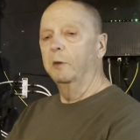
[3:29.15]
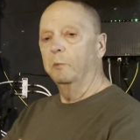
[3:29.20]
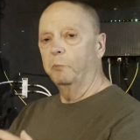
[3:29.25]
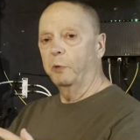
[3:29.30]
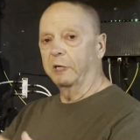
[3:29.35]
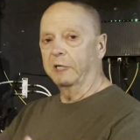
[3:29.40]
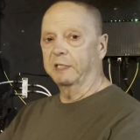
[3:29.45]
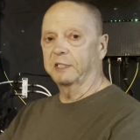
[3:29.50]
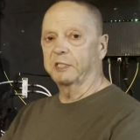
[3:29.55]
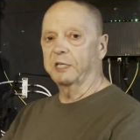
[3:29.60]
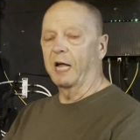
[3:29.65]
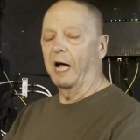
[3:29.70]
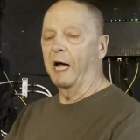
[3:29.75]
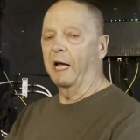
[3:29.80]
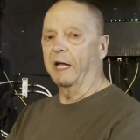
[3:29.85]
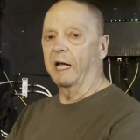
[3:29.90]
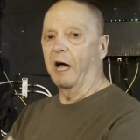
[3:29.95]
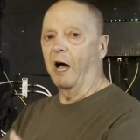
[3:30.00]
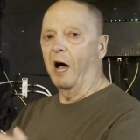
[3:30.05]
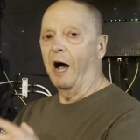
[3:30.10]
but it's
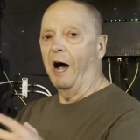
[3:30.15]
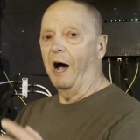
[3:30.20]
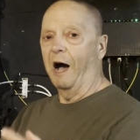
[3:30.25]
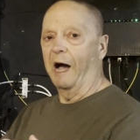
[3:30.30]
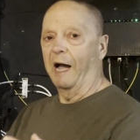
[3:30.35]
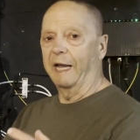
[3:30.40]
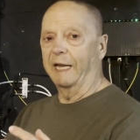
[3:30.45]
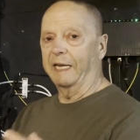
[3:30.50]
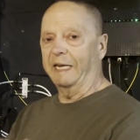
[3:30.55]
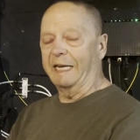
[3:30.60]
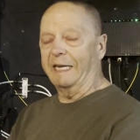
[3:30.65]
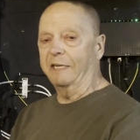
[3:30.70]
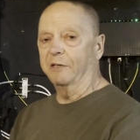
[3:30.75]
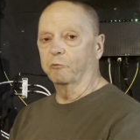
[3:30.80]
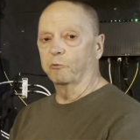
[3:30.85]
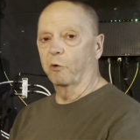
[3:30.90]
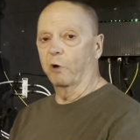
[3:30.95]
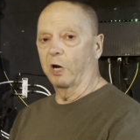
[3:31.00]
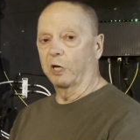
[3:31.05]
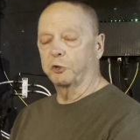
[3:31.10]
not a high
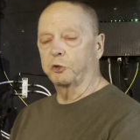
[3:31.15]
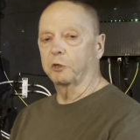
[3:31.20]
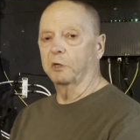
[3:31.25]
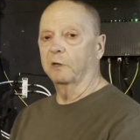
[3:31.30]
inrush